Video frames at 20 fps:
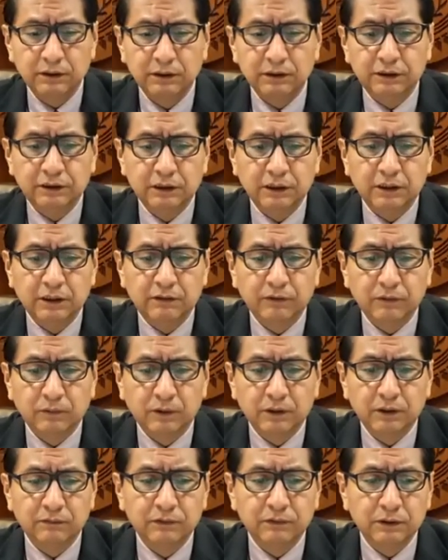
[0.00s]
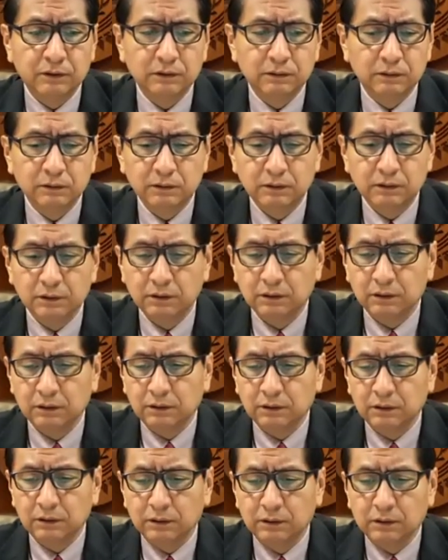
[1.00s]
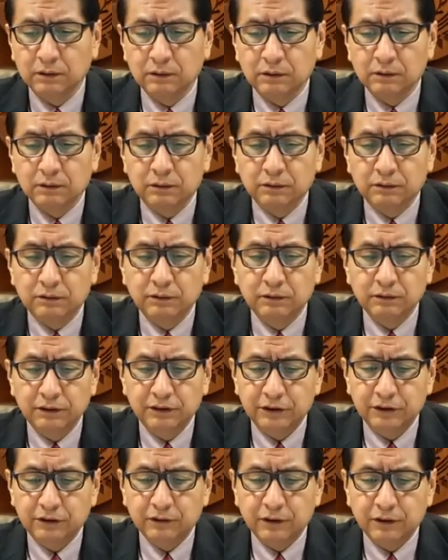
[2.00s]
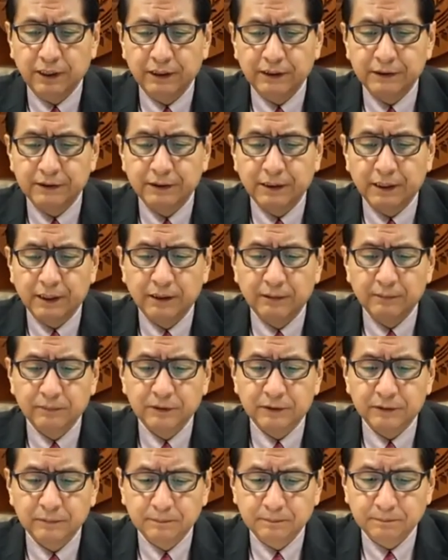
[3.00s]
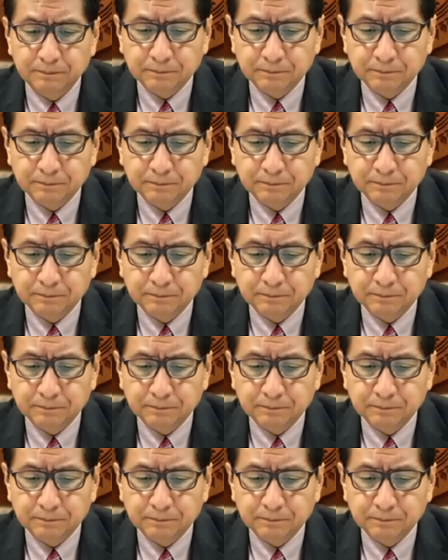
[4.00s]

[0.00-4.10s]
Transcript: each and every one of you through these trying times.